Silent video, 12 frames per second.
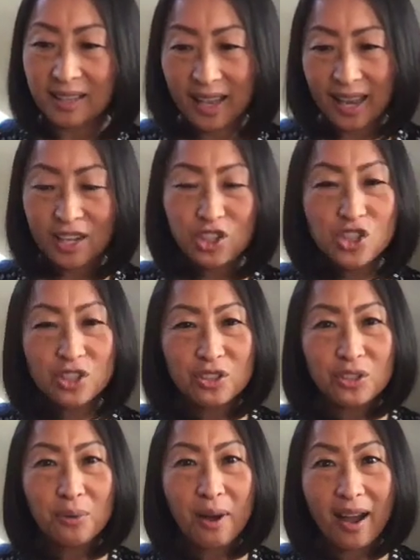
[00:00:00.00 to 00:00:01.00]

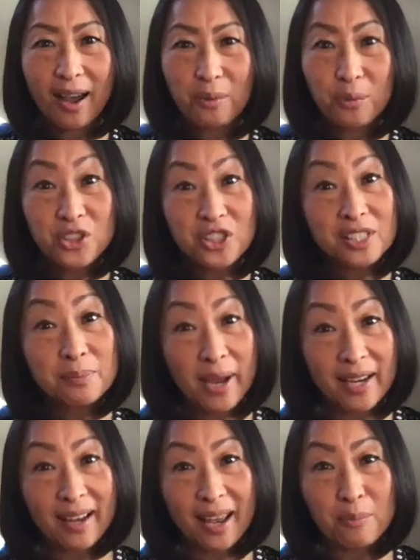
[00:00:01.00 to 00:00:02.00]
HUI, which is my
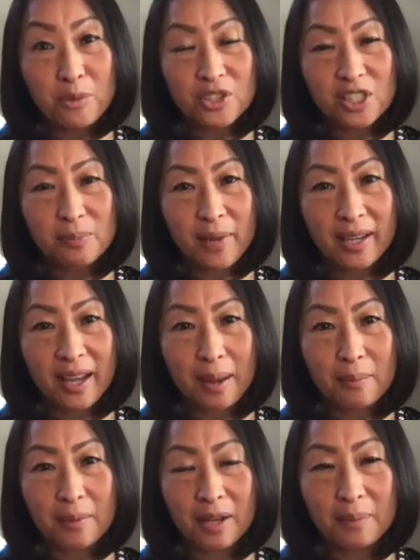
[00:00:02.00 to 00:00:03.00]
name
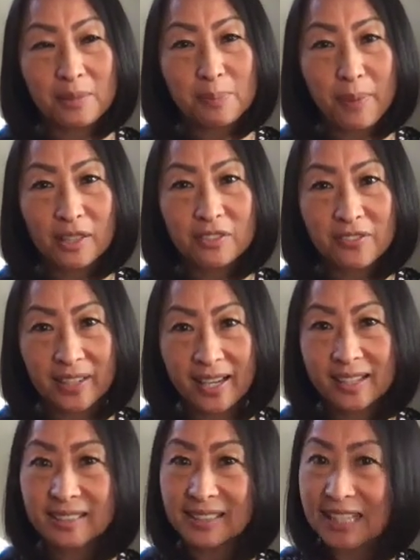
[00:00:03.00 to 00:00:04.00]
spelled
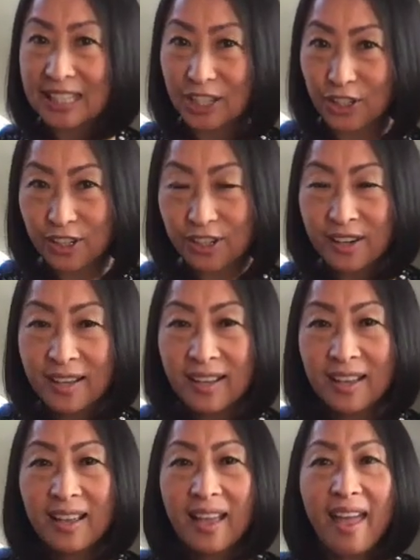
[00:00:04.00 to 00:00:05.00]
phonetically here.
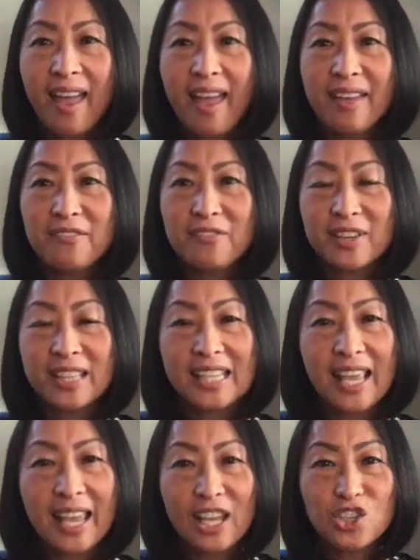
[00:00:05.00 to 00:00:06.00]
And for the
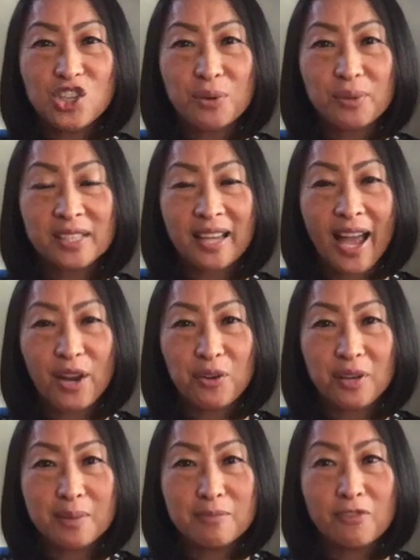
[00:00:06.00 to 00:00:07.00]
H, it was an
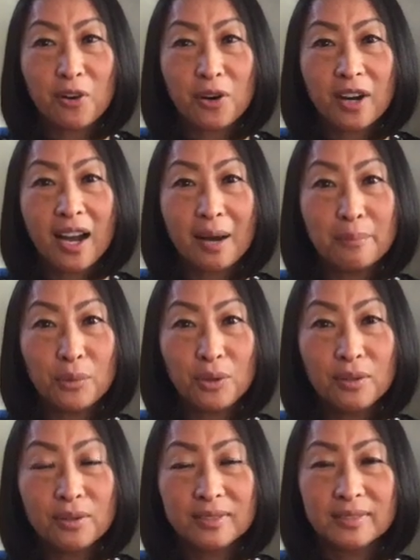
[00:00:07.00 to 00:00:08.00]
acronym for
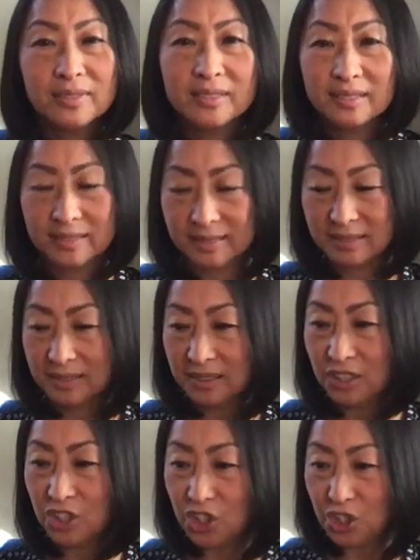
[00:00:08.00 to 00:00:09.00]
humble,
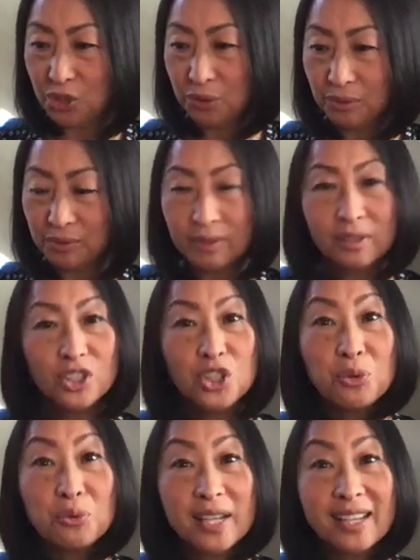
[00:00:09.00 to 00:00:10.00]
U,
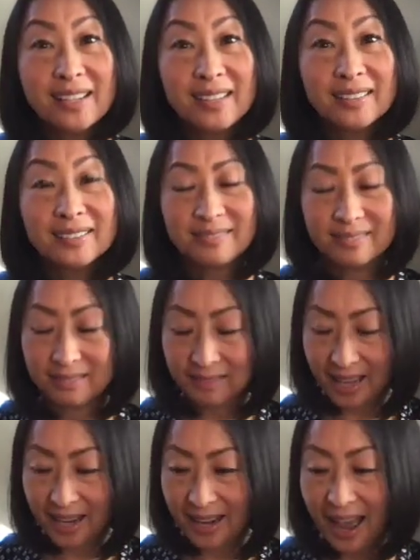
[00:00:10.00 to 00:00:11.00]
unique,
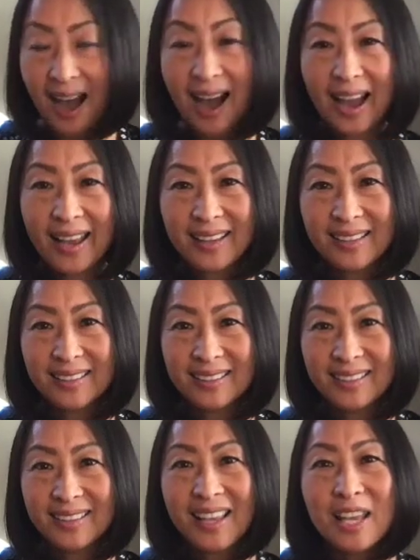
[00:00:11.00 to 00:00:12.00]
and I,
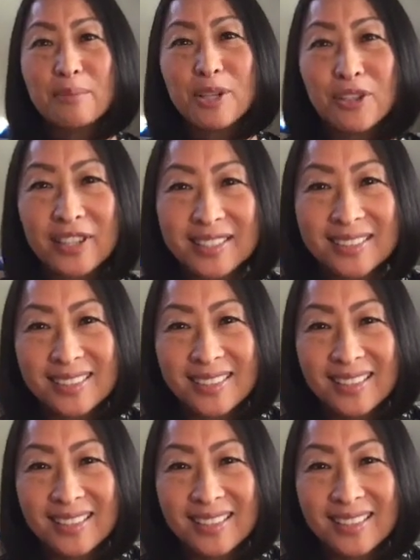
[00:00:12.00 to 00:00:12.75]
immigrant.